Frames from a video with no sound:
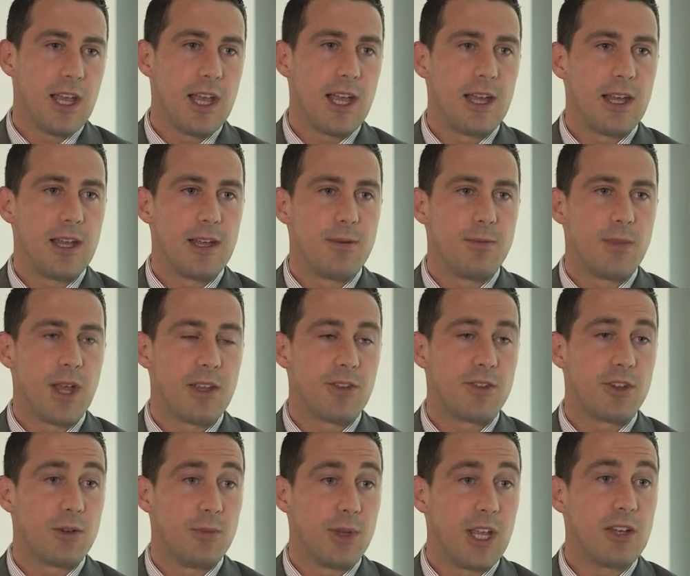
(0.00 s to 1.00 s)
So
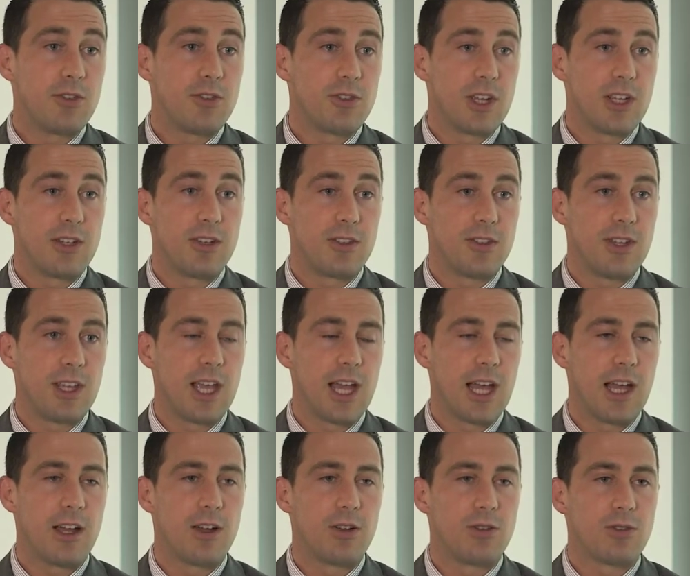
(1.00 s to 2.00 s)
it'll be interesting to see
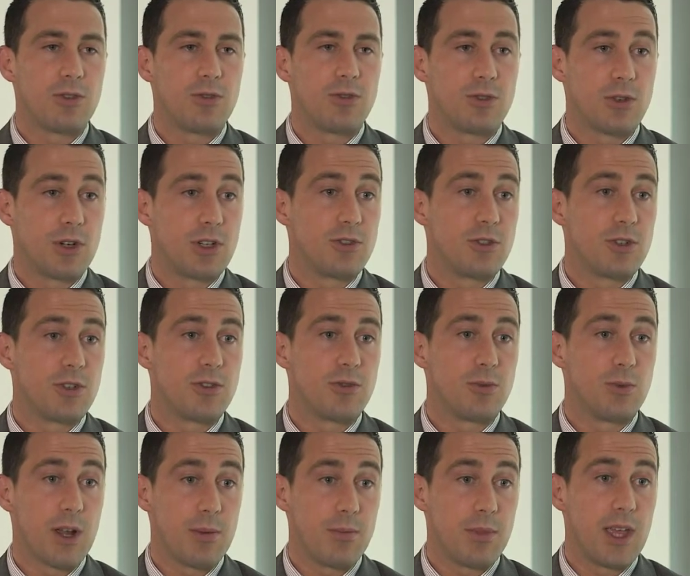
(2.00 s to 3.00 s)
how treasurers
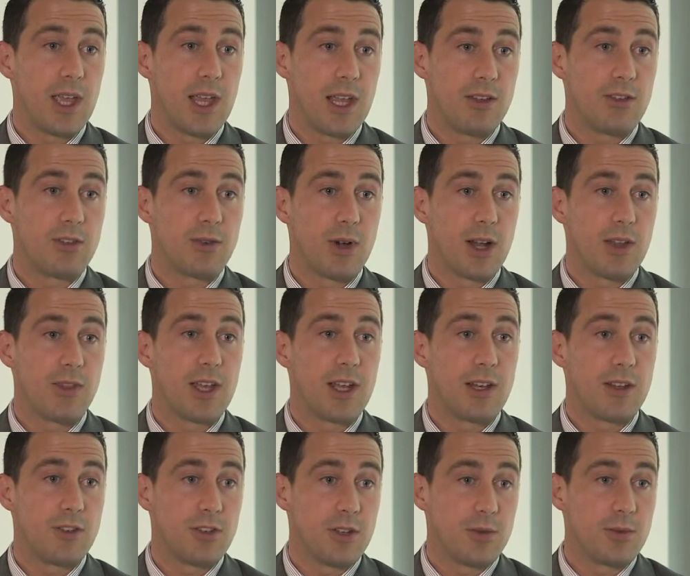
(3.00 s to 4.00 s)
wrap their heads around
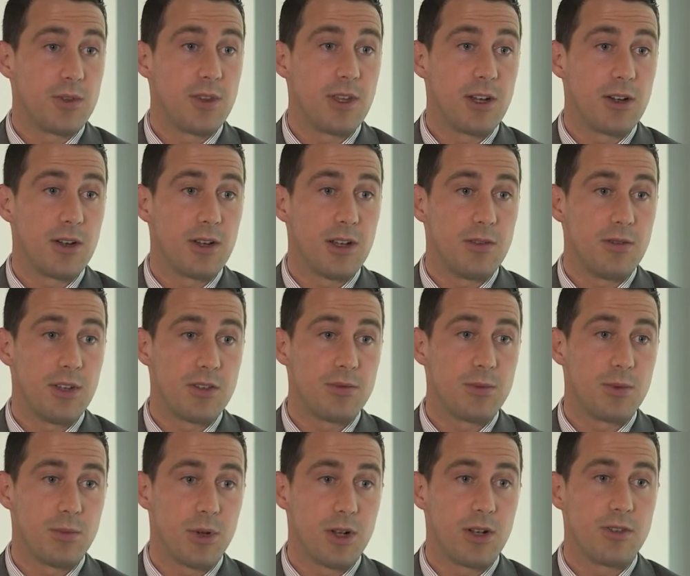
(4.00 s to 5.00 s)
that in terms of their
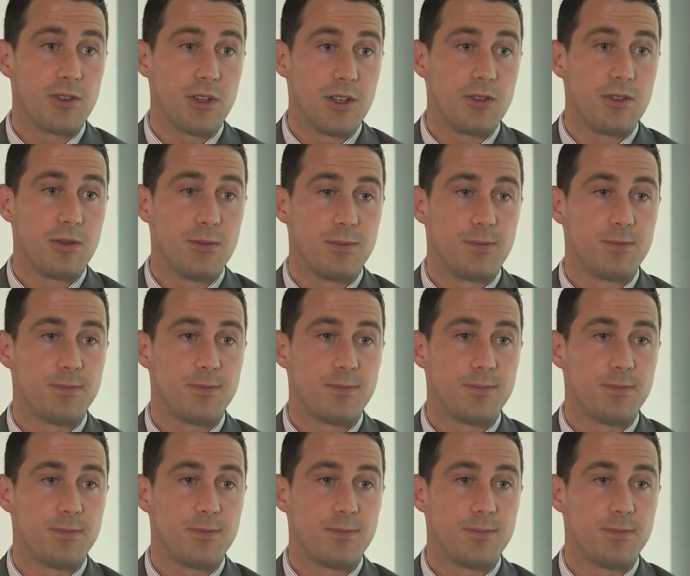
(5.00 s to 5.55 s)
investment policies.